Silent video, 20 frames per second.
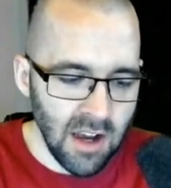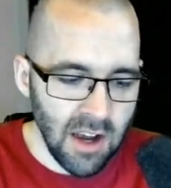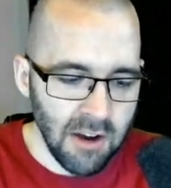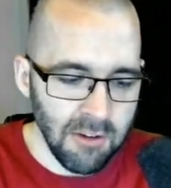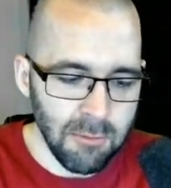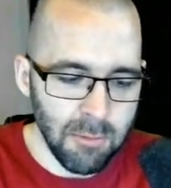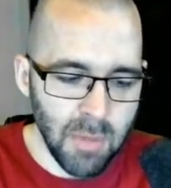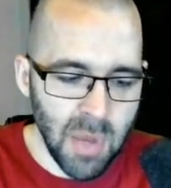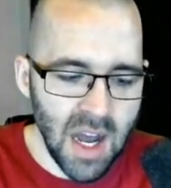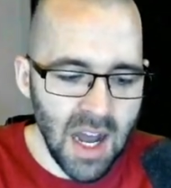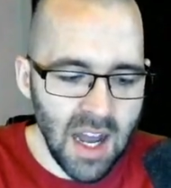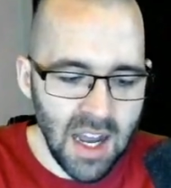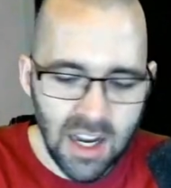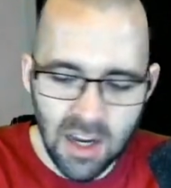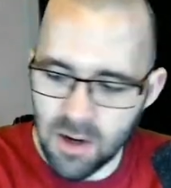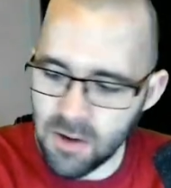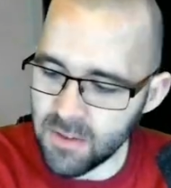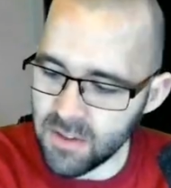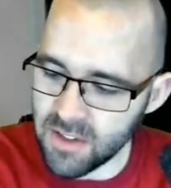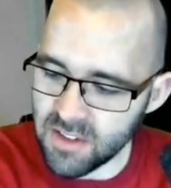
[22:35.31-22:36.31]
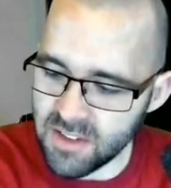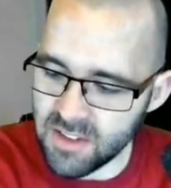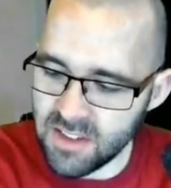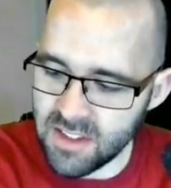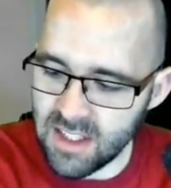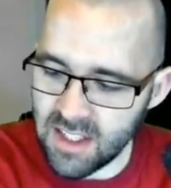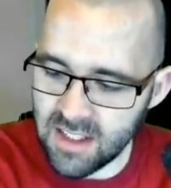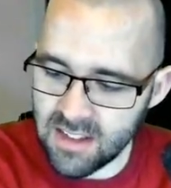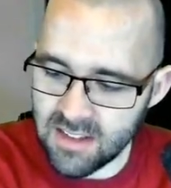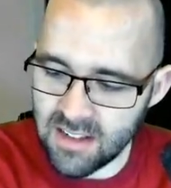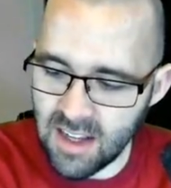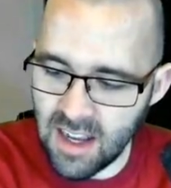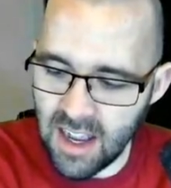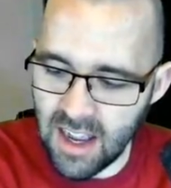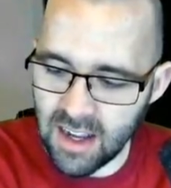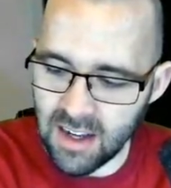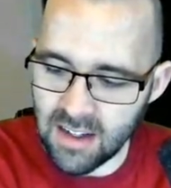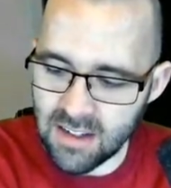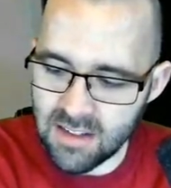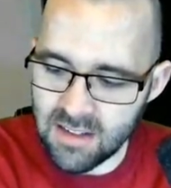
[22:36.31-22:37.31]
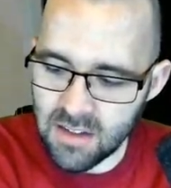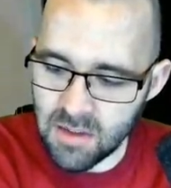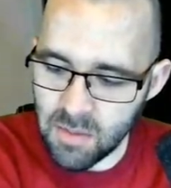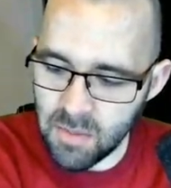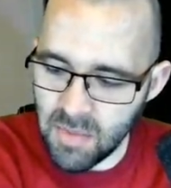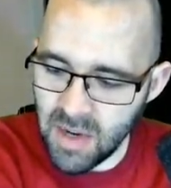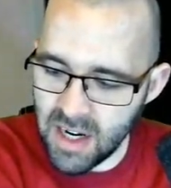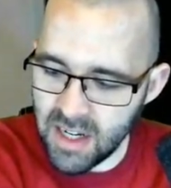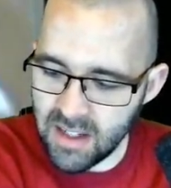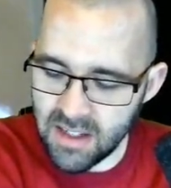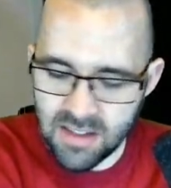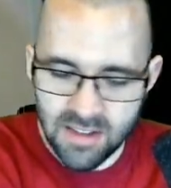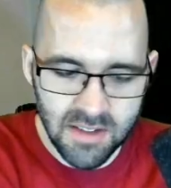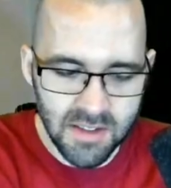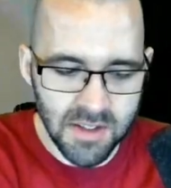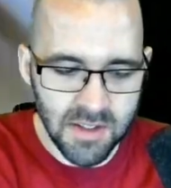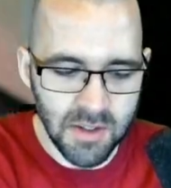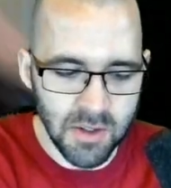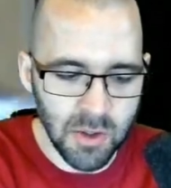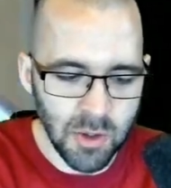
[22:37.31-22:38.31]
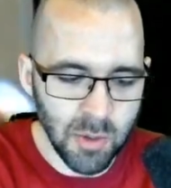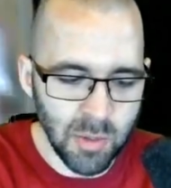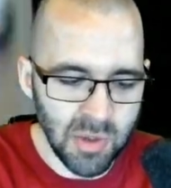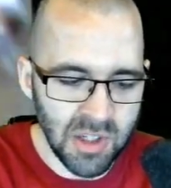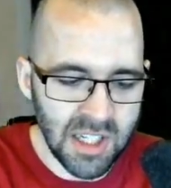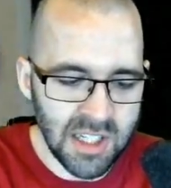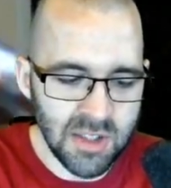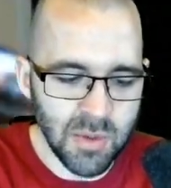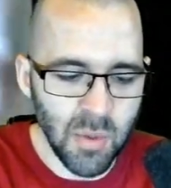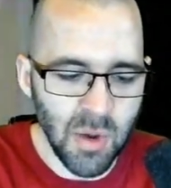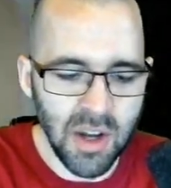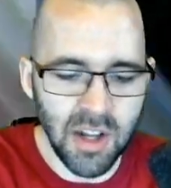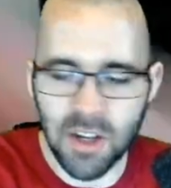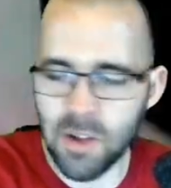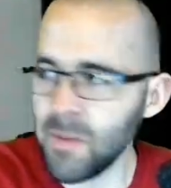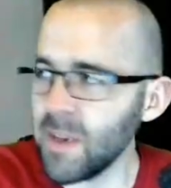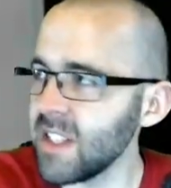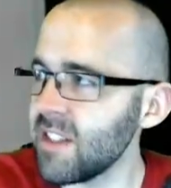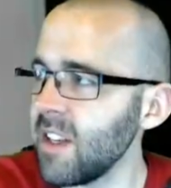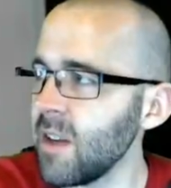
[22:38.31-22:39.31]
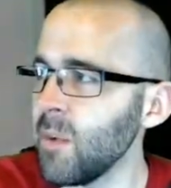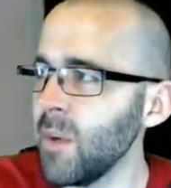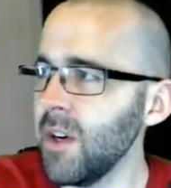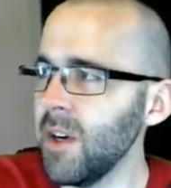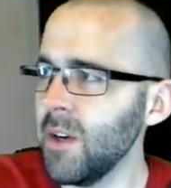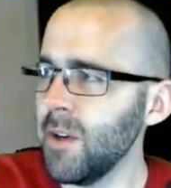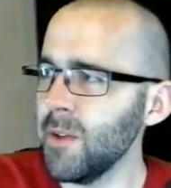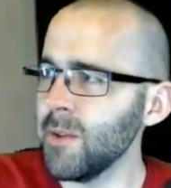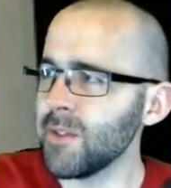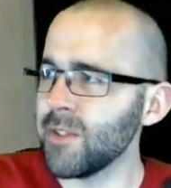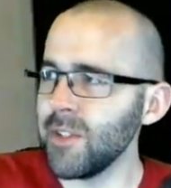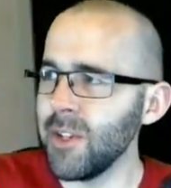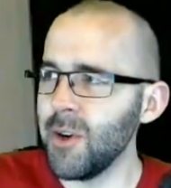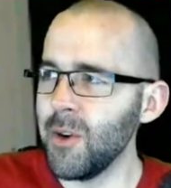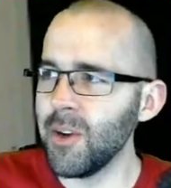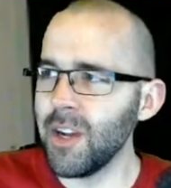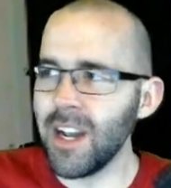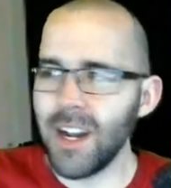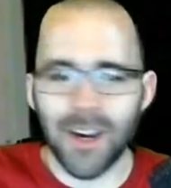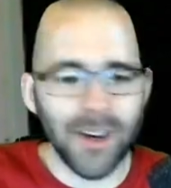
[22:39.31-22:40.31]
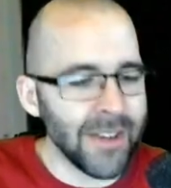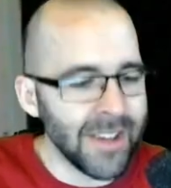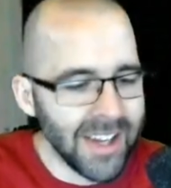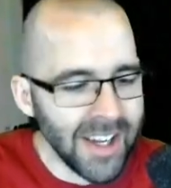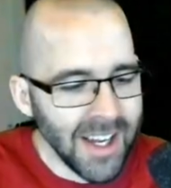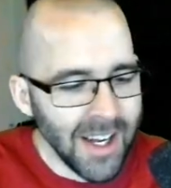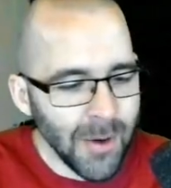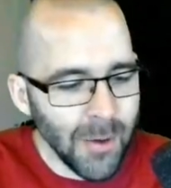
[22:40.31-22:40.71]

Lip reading: of pi over 6x minus 2 plus 1. You might say, whoa, slow down.